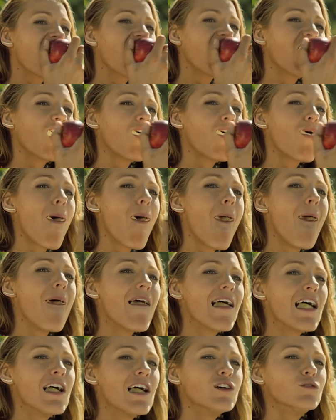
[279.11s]
felt a
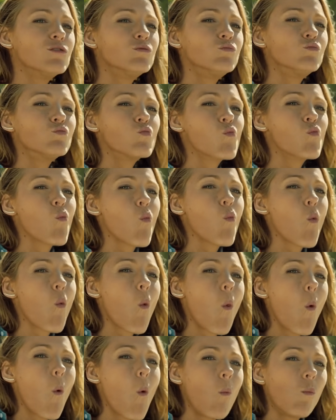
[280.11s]
mean girl
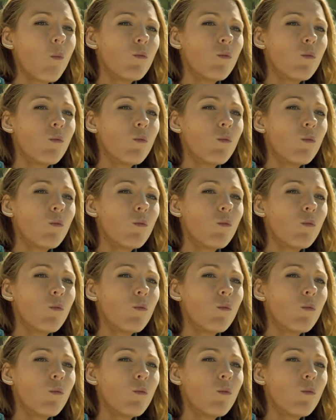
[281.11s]
energy,